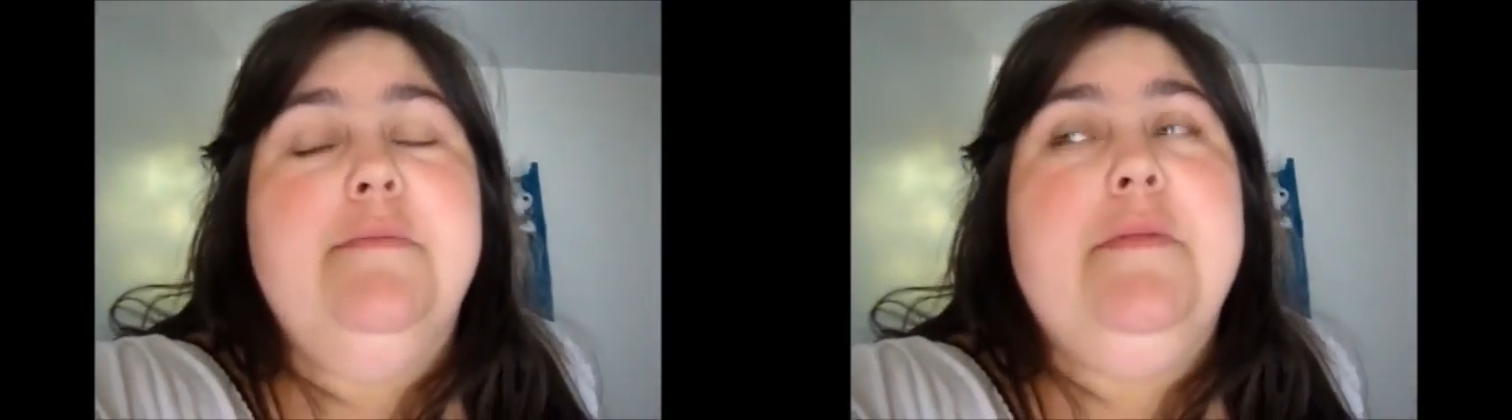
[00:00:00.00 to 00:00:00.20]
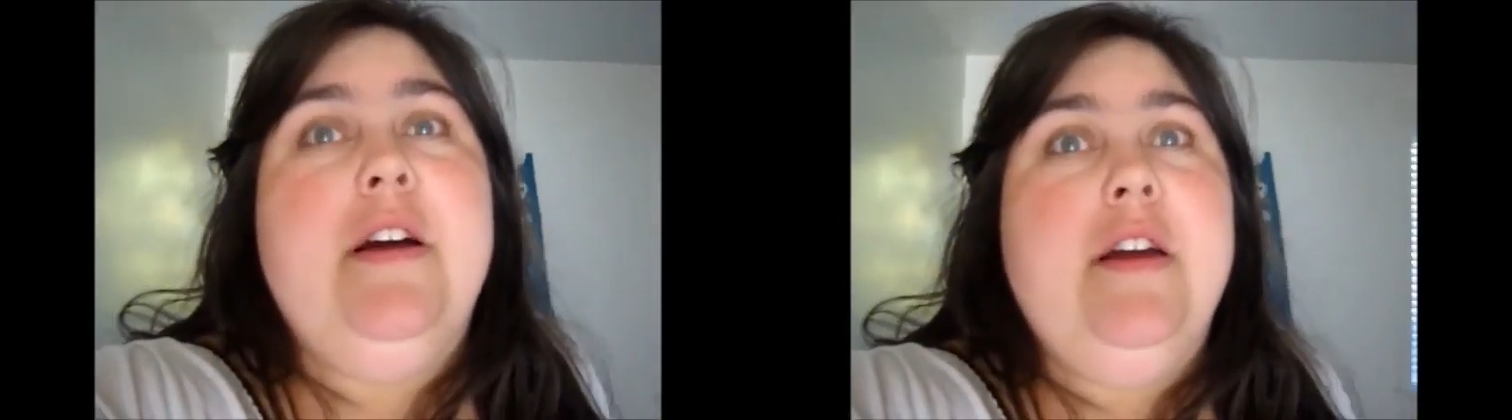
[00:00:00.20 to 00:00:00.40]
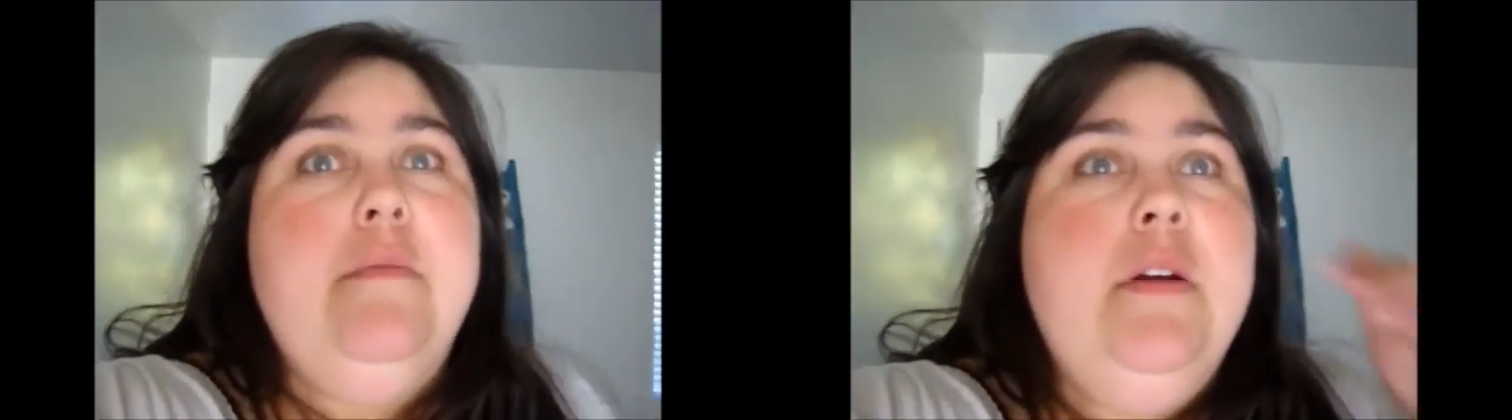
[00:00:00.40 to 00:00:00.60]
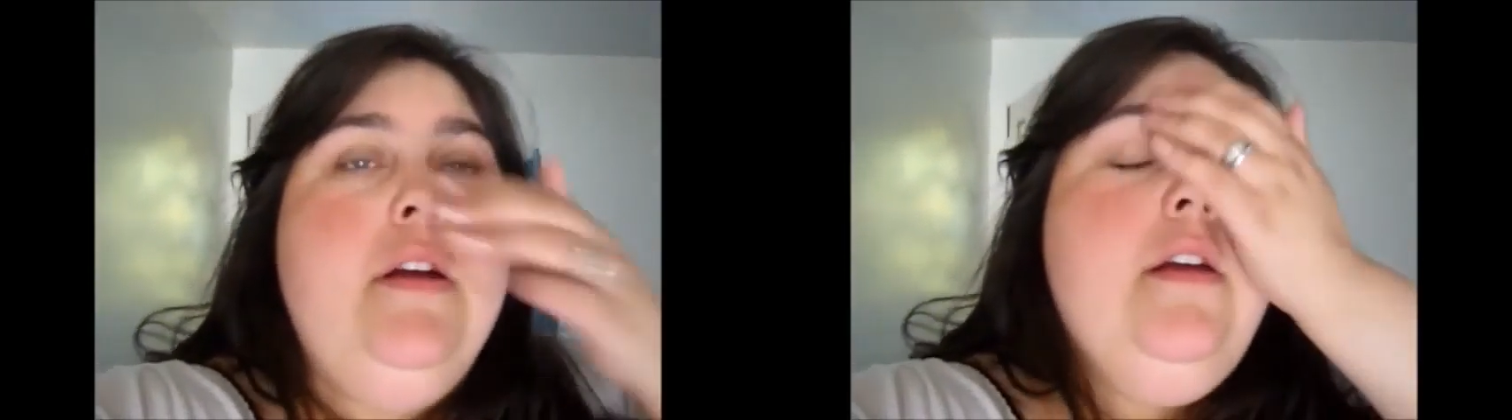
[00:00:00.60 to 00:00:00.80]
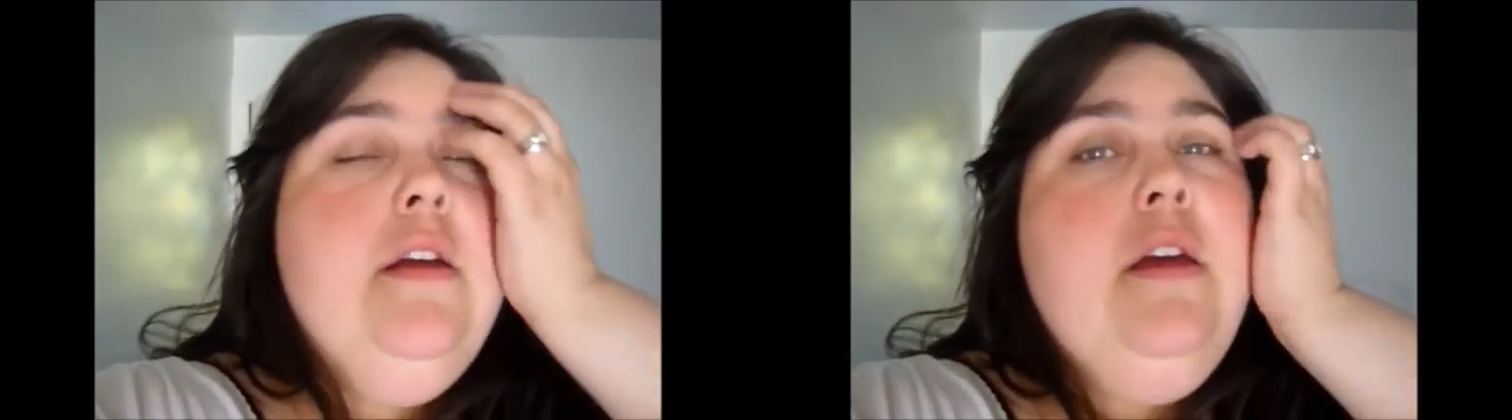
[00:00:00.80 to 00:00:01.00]
sometime
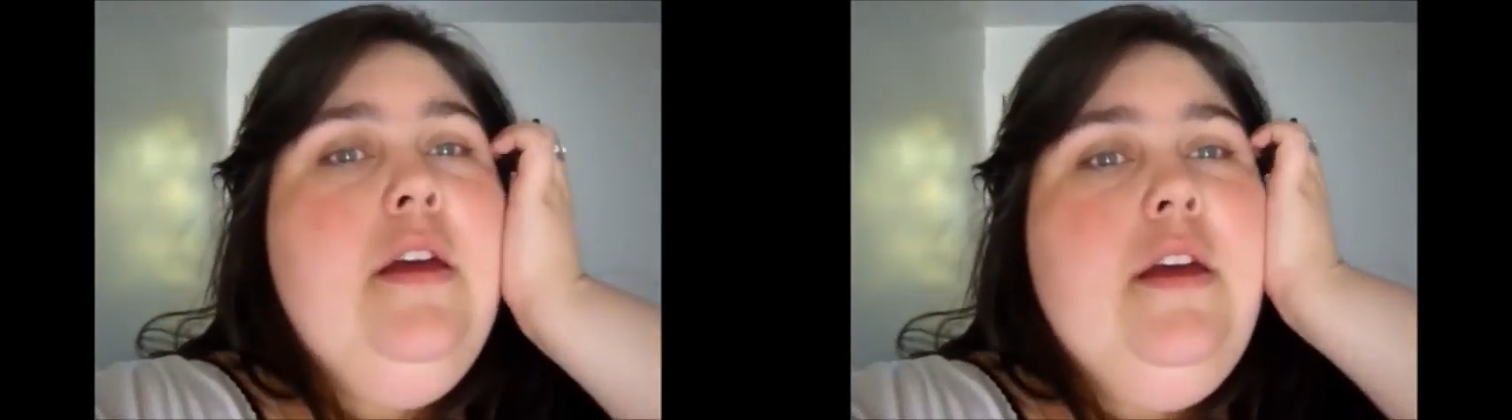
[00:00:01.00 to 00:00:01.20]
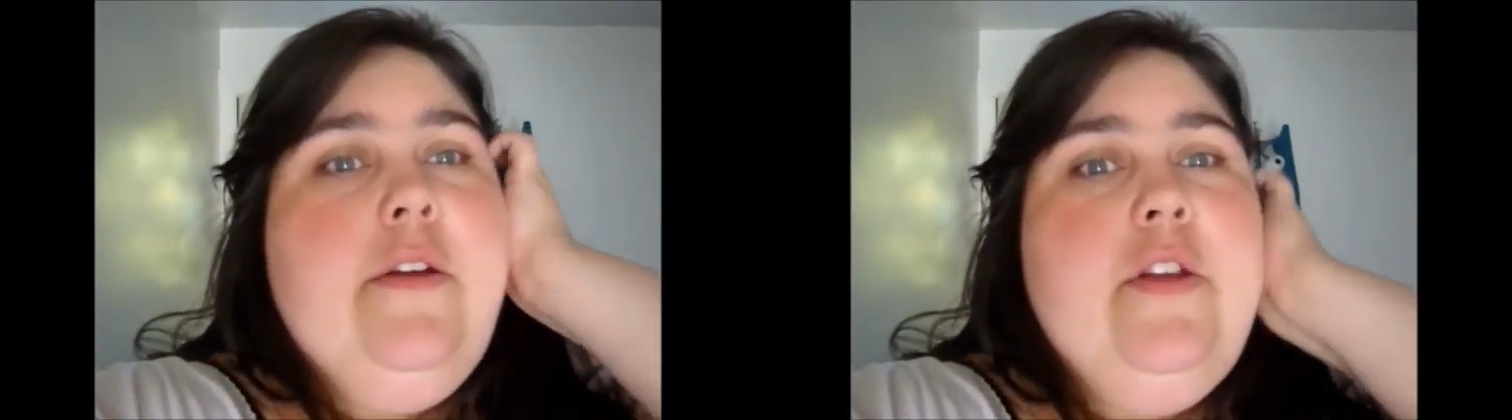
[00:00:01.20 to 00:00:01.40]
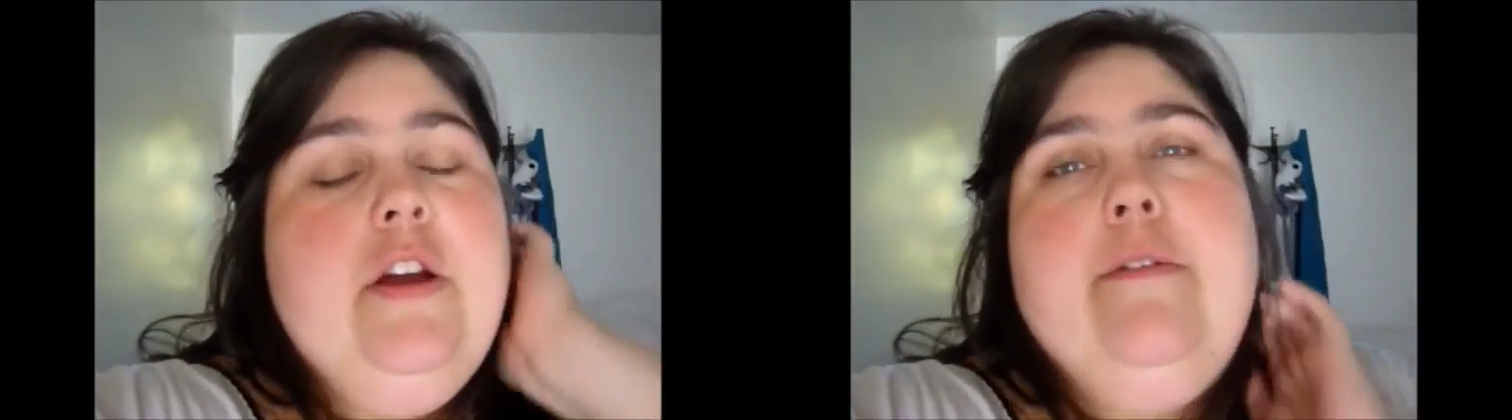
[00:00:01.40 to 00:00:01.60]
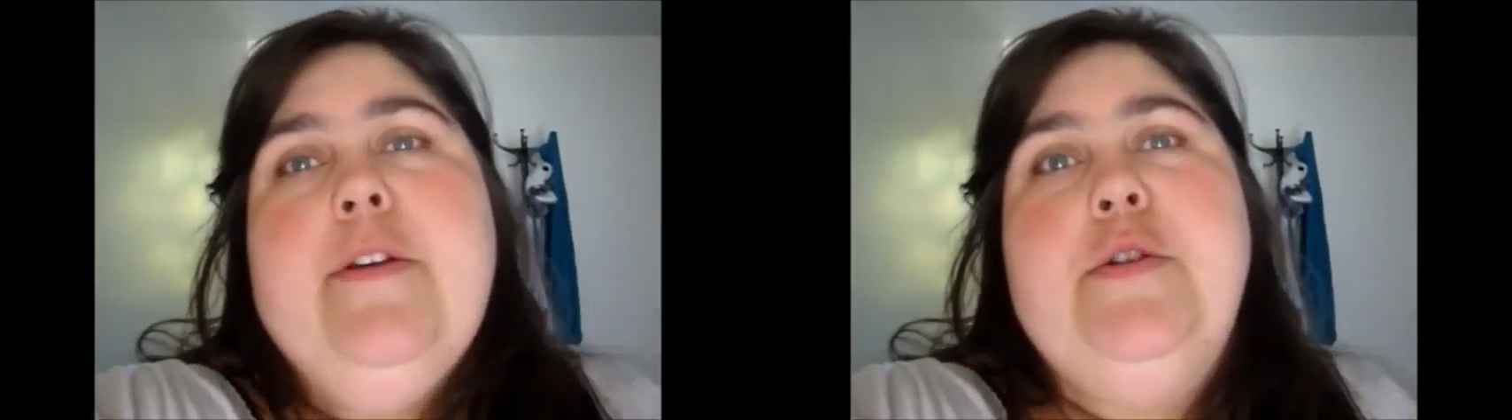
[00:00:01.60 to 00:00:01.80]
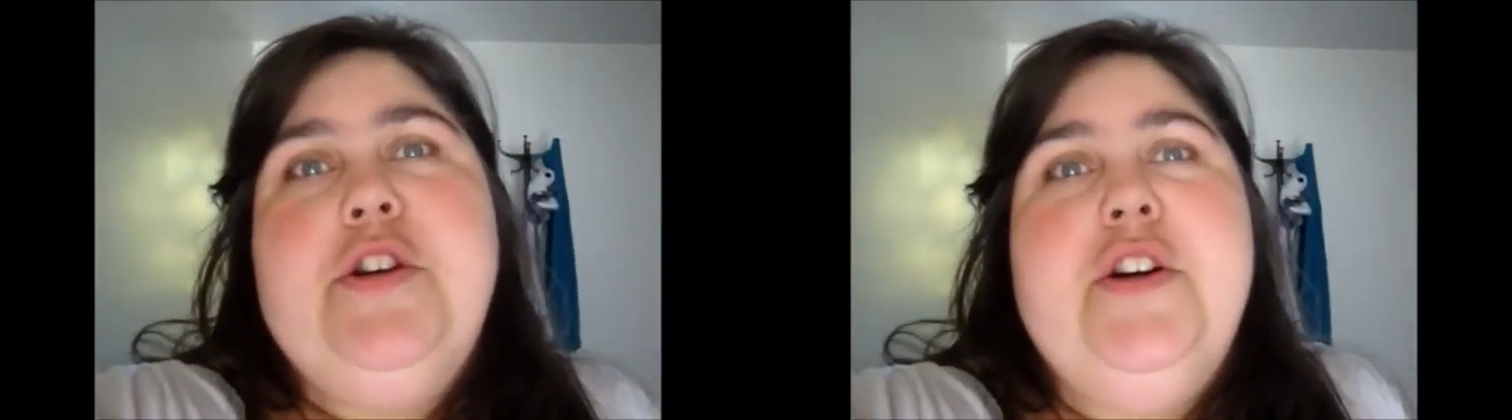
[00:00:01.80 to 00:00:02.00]
in the near
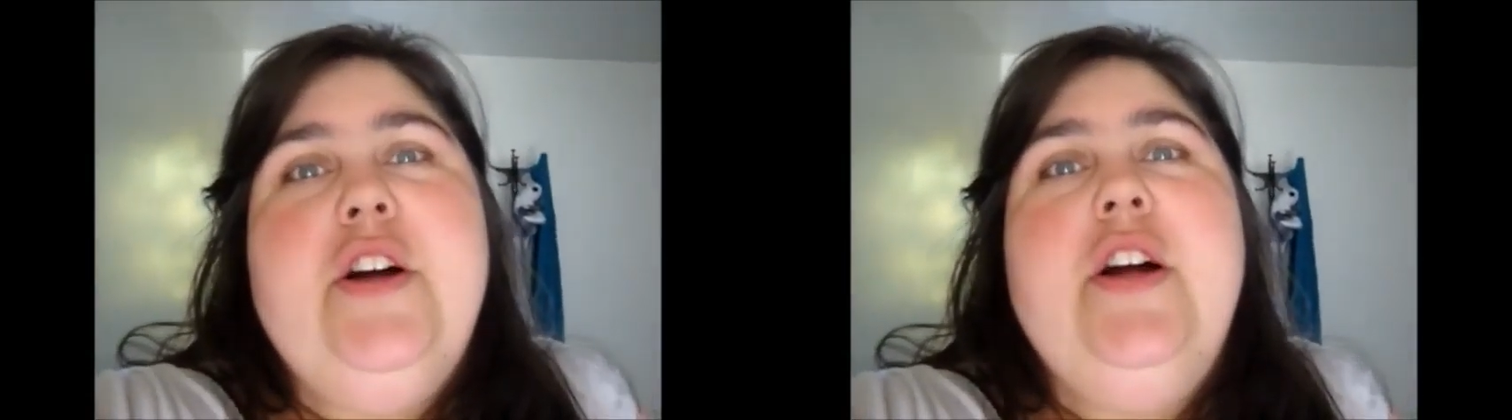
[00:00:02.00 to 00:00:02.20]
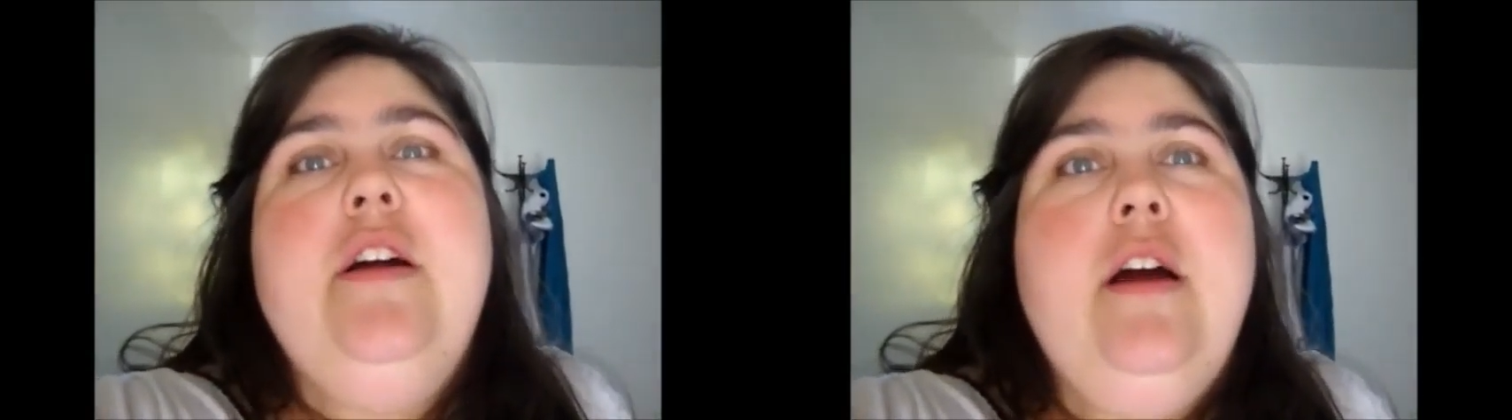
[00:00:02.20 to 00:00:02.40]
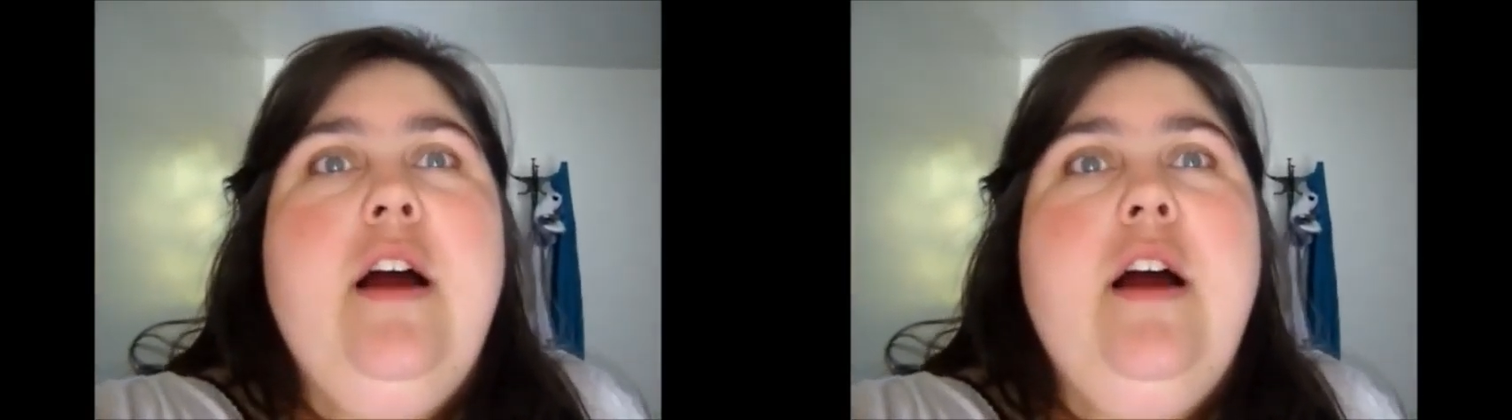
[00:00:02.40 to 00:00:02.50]
future.